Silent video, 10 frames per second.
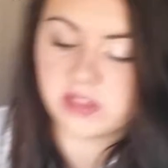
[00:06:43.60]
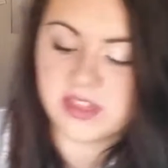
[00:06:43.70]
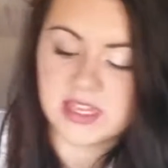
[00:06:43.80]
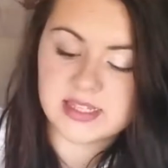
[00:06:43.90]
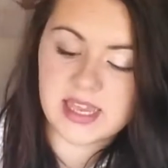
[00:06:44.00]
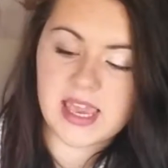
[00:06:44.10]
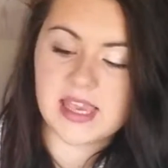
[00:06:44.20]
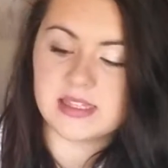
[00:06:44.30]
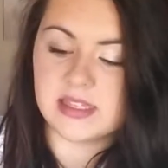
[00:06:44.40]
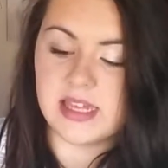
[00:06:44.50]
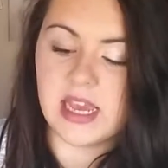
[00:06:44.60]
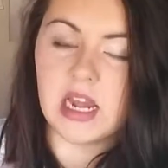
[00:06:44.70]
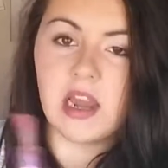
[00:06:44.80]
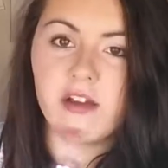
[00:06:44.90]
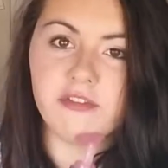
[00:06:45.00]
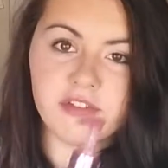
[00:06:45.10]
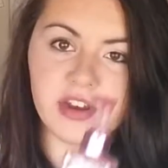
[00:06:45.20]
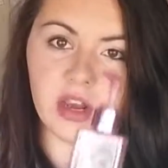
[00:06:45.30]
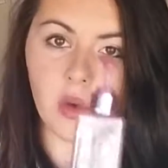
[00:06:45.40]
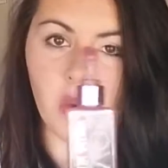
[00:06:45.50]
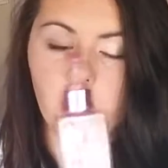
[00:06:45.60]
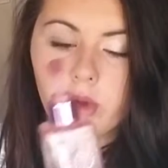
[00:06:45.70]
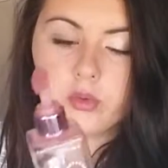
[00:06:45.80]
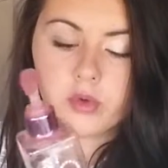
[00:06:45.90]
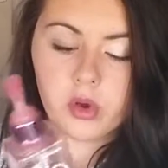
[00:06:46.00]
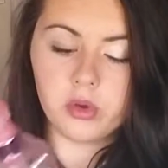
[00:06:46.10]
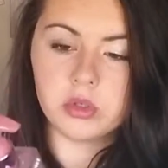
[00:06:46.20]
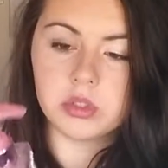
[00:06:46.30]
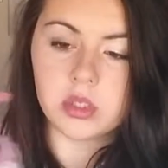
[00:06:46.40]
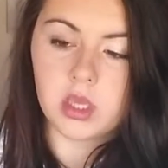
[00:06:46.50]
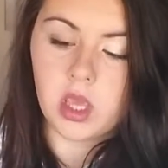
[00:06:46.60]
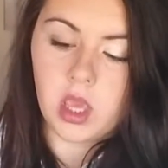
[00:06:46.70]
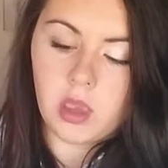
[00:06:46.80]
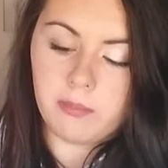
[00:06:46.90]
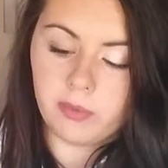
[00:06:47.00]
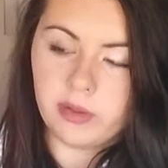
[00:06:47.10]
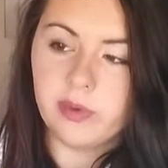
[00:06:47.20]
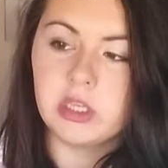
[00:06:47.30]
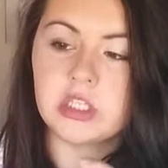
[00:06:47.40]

This is the Love Vanilla Wild Rose body